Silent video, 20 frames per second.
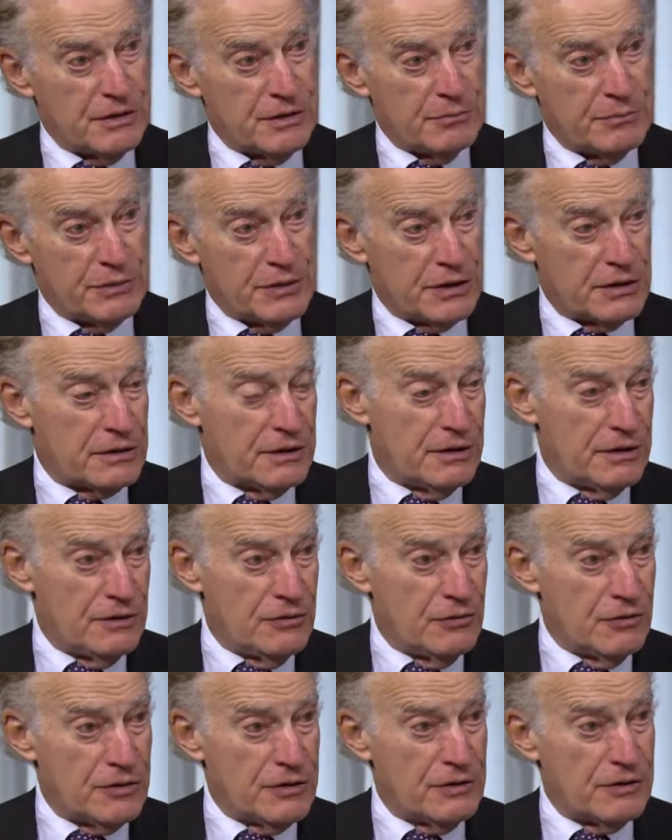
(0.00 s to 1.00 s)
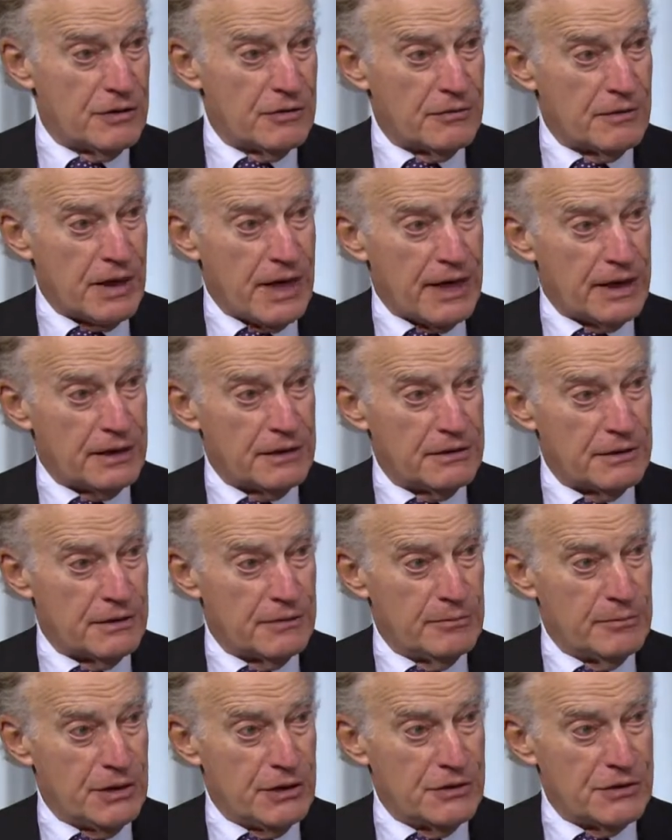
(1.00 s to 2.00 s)
and particularly northern Iraq near
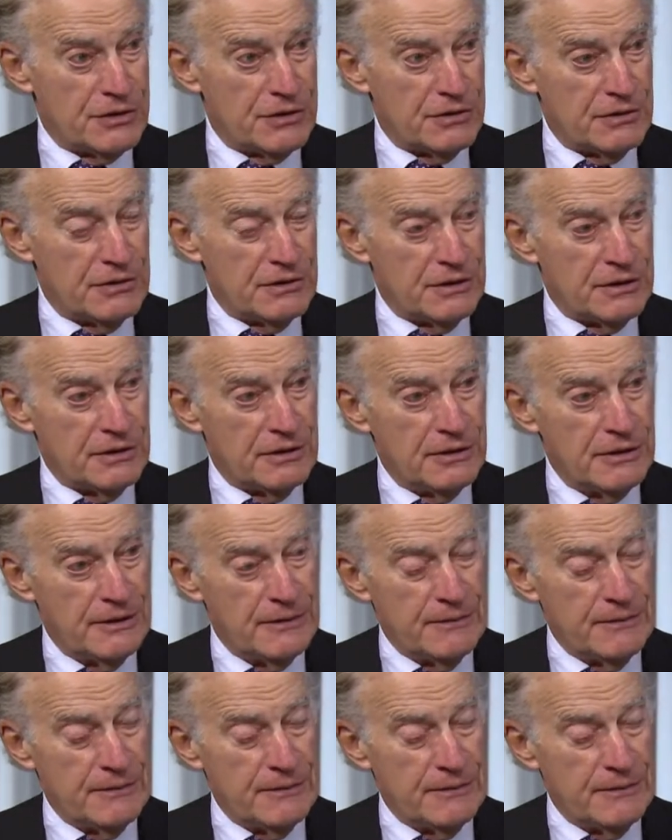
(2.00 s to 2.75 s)
Mosul and